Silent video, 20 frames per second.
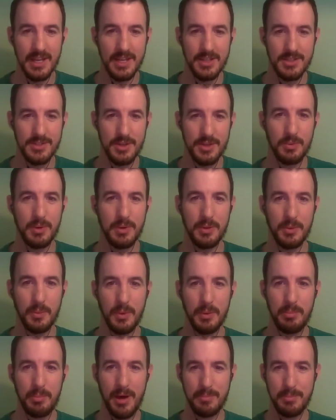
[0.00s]
So we'll
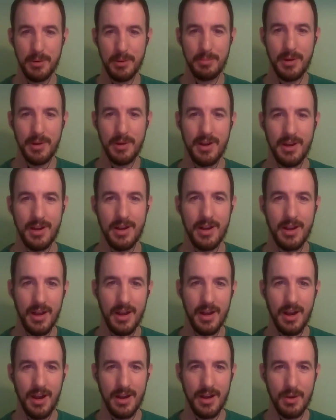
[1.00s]
pop up our
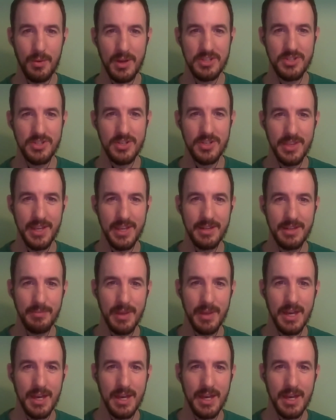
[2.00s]
question then.